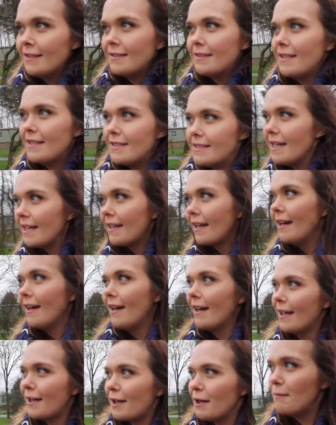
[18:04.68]
The digger
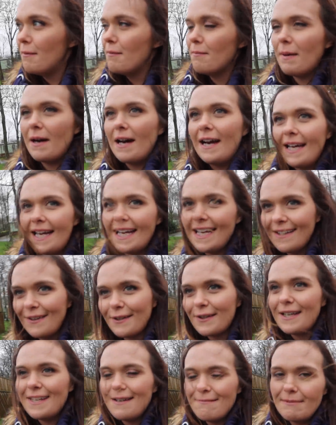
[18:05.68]
coming by and
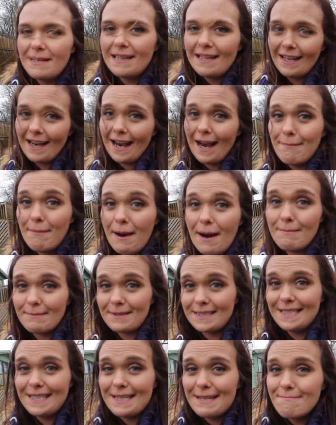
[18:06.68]
looking at me like I'm
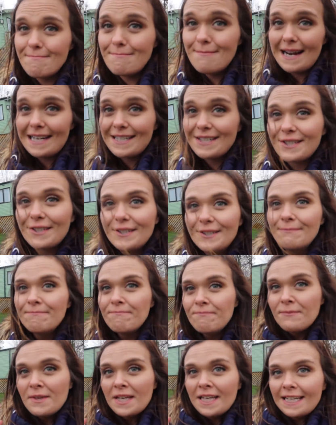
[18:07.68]
absolutely mental.
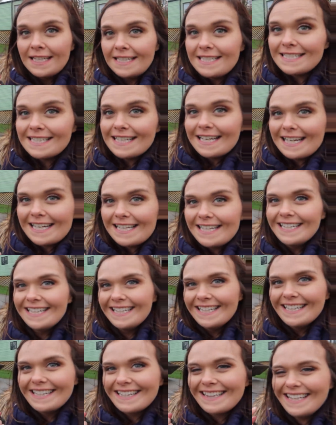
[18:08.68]
Can you
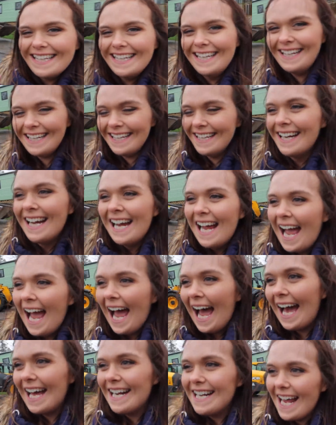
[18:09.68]
see?
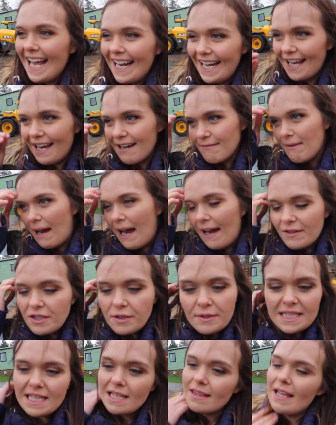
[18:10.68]
And then
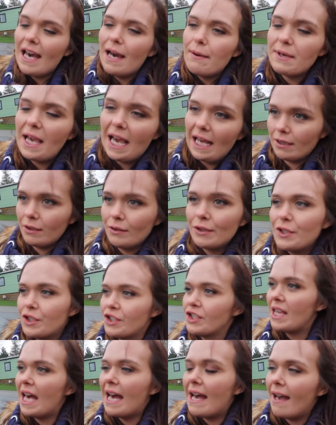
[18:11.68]
after we did that, we had
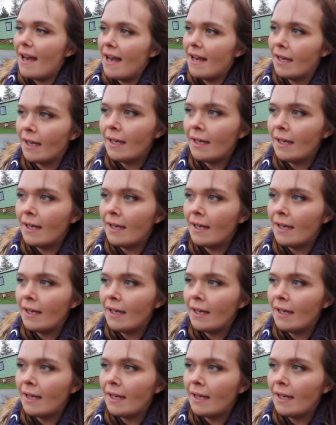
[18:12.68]
lunch there